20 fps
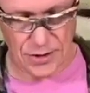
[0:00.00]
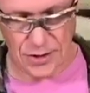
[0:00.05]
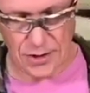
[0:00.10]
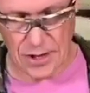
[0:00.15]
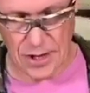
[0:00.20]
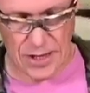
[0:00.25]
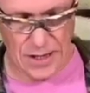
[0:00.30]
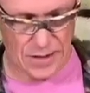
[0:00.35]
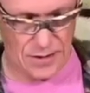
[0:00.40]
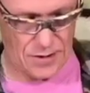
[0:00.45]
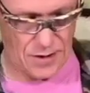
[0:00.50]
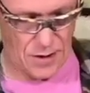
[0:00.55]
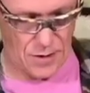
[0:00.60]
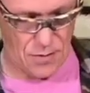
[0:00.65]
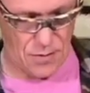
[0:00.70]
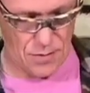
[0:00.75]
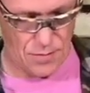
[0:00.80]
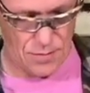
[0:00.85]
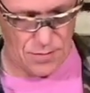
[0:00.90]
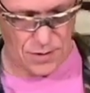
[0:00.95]
No
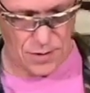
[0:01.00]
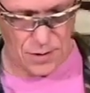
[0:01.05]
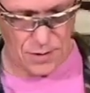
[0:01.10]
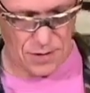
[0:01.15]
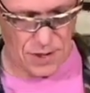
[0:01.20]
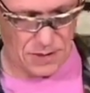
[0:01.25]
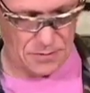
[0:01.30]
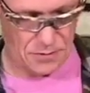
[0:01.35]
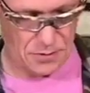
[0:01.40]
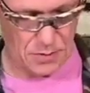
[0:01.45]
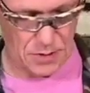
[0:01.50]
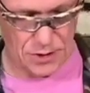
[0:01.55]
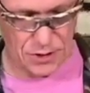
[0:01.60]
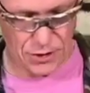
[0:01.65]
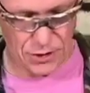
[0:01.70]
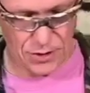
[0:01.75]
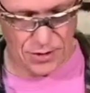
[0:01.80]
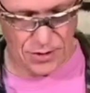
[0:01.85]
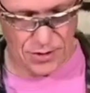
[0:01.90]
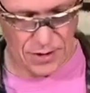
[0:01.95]
names
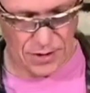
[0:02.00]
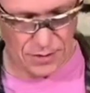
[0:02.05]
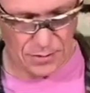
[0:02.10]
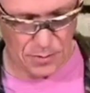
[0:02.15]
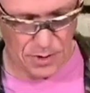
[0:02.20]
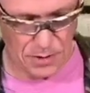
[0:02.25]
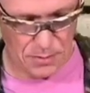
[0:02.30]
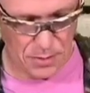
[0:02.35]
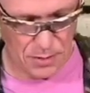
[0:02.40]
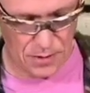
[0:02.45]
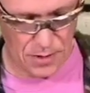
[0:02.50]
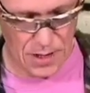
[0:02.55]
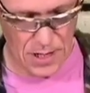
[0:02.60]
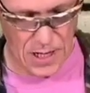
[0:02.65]
mentioned, other people.